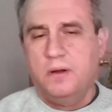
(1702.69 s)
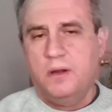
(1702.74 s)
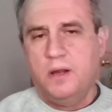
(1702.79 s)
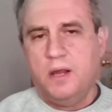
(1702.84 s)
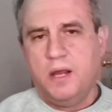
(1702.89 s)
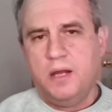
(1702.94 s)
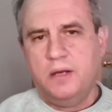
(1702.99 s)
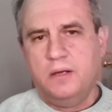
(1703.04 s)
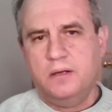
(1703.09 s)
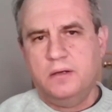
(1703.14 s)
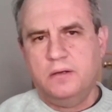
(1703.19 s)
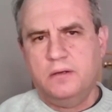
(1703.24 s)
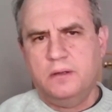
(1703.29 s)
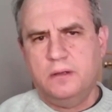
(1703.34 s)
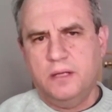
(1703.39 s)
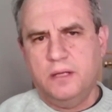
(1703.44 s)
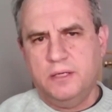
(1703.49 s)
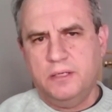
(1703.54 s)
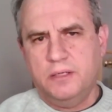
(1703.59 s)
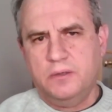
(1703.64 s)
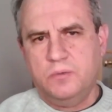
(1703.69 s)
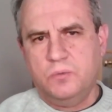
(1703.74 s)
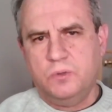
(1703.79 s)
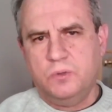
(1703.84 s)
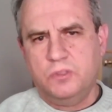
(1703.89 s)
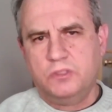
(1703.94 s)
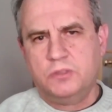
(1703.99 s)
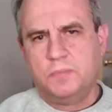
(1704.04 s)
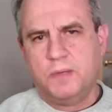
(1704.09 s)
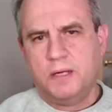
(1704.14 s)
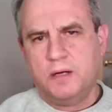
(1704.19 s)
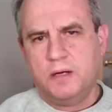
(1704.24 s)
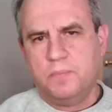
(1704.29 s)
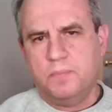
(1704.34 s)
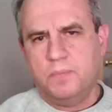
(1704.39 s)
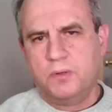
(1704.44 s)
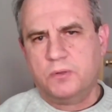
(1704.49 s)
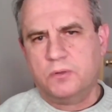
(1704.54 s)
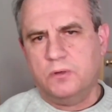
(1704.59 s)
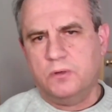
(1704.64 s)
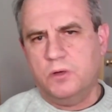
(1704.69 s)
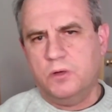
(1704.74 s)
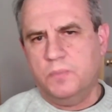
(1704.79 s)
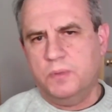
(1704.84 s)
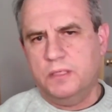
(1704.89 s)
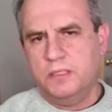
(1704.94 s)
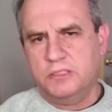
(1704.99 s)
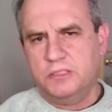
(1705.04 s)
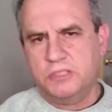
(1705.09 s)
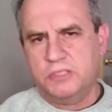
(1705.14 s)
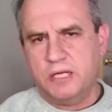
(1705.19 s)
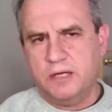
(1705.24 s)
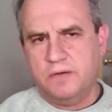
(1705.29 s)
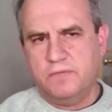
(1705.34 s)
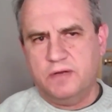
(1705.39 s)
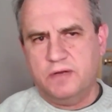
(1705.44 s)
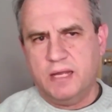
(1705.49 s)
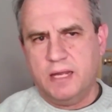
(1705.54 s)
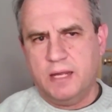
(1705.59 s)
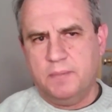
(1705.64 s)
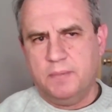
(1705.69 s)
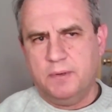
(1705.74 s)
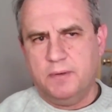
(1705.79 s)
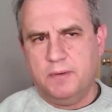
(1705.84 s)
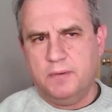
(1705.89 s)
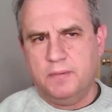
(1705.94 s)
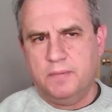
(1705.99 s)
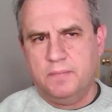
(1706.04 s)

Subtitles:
and the linear wounds by the bottle opener side of the hammer.